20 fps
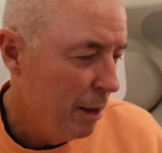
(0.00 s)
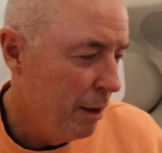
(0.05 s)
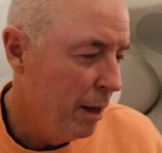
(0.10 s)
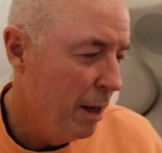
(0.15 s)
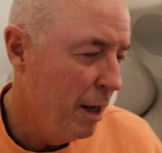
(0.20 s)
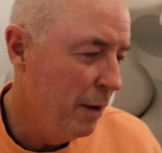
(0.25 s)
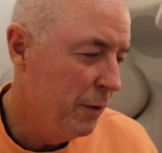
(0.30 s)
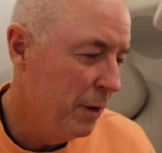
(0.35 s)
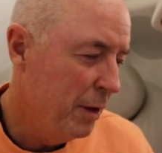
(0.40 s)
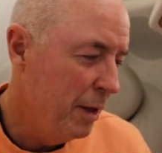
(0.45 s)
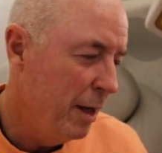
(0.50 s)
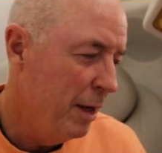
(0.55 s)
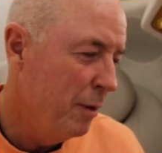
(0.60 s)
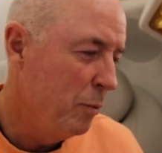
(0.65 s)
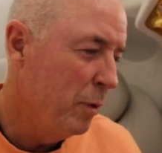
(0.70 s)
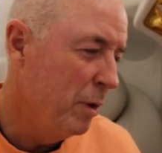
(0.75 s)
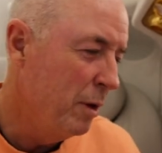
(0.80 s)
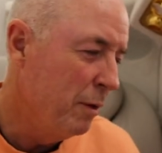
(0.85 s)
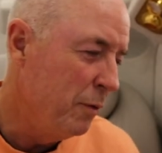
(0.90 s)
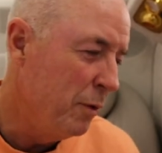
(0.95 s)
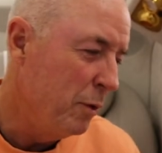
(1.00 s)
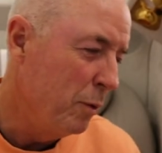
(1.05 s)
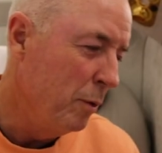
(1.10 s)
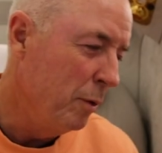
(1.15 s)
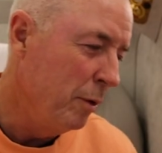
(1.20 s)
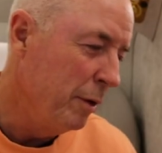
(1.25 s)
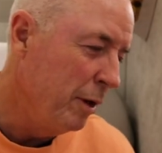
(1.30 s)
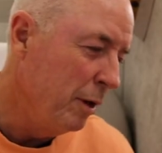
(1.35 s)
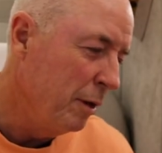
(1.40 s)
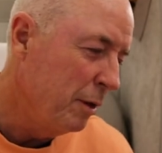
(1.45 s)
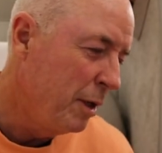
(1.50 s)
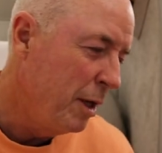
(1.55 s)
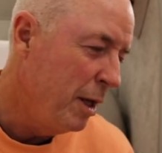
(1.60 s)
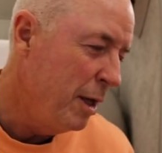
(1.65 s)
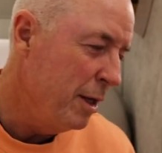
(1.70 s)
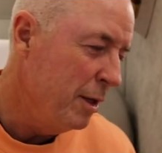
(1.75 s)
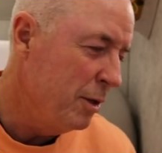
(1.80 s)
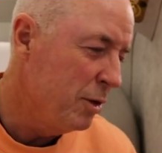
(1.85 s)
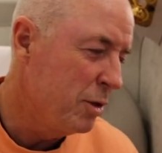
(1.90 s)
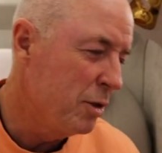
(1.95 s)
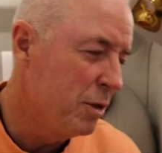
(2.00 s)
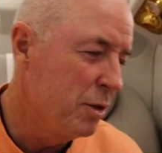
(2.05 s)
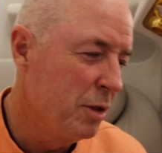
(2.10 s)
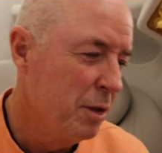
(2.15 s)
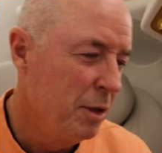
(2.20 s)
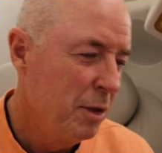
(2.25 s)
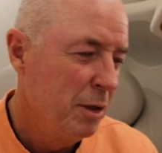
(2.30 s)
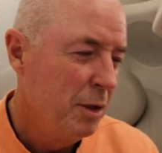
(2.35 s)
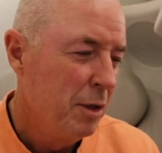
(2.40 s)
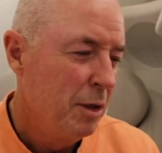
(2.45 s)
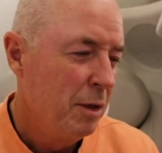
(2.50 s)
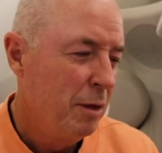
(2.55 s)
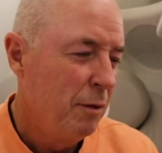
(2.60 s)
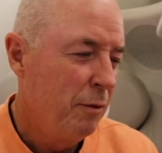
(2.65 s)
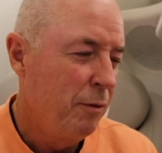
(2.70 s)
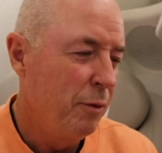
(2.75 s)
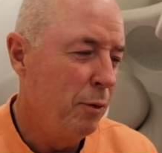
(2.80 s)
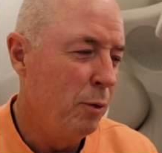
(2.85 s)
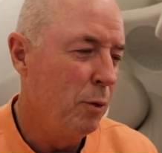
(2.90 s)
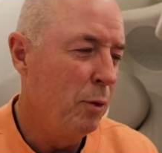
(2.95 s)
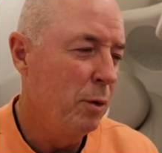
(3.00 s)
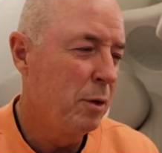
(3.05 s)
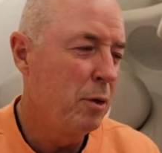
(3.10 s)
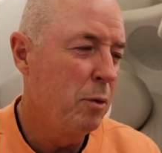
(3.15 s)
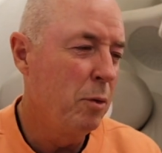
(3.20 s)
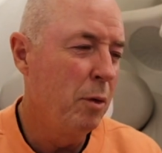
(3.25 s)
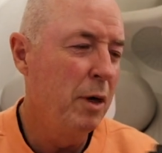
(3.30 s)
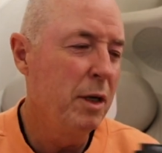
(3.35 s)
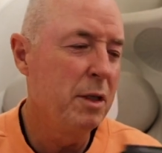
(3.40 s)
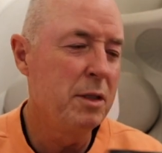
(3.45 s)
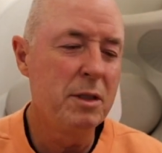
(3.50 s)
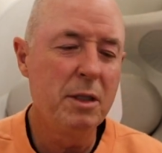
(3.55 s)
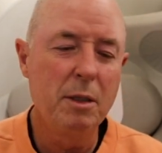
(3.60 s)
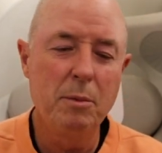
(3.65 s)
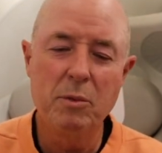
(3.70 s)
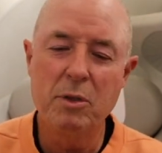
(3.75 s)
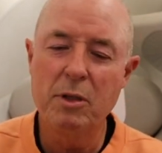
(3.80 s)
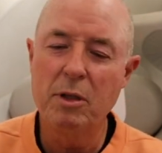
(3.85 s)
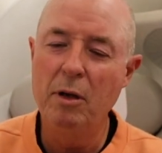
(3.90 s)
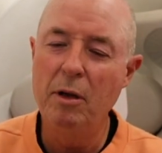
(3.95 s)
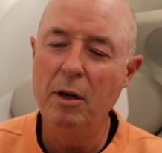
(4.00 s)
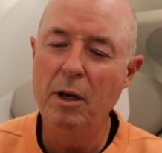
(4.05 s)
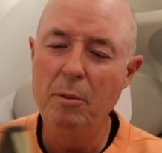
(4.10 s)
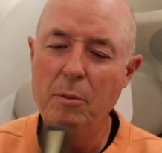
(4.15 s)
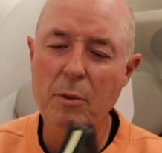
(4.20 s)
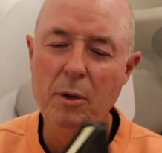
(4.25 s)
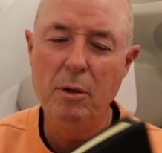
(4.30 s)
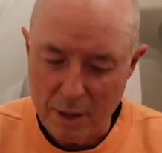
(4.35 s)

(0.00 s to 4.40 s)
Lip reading: And I haven't had one of your little kits for quite some time.